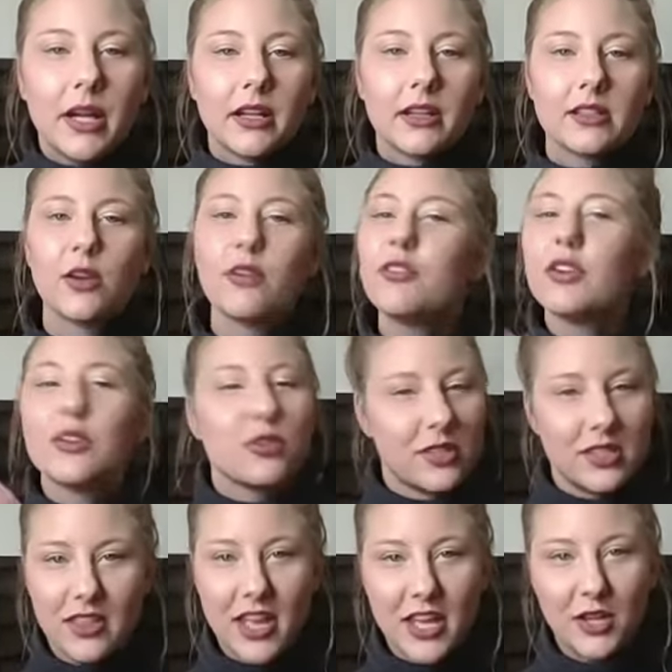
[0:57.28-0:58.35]
So if you're interested
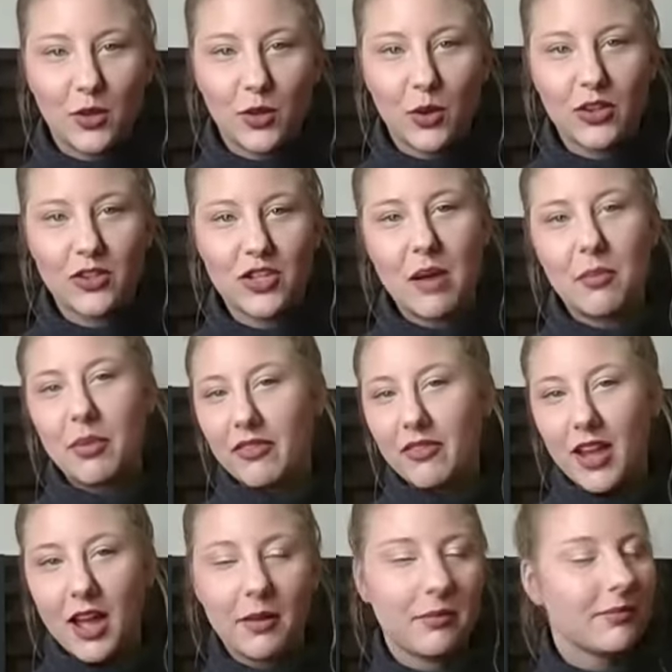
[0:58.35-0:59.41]
in that, you can go to the shop. If
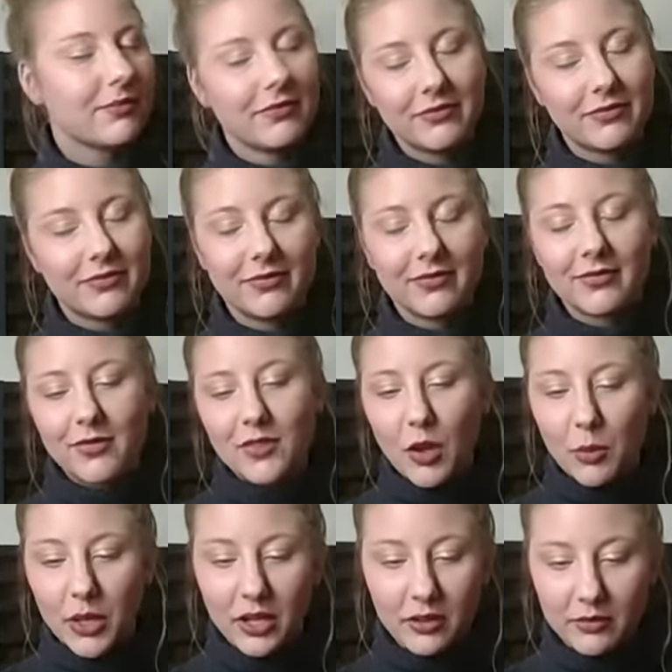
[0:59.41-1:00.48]
not, no
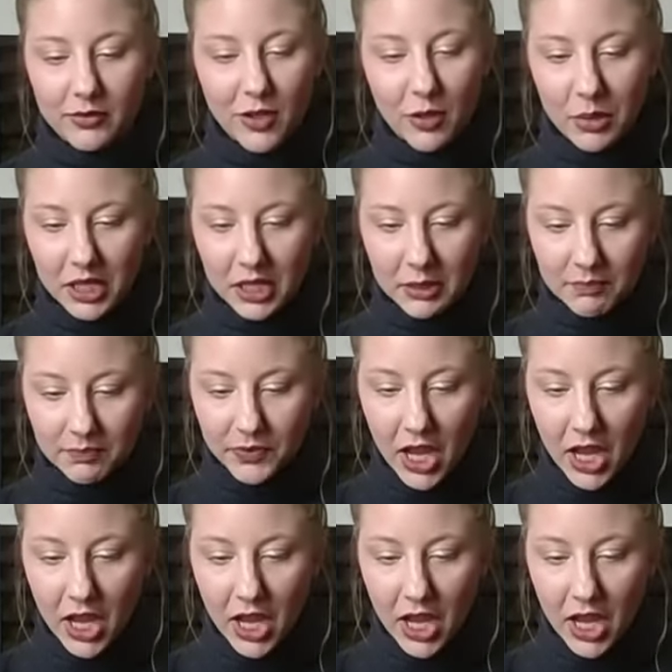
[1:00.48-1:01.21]
biggie.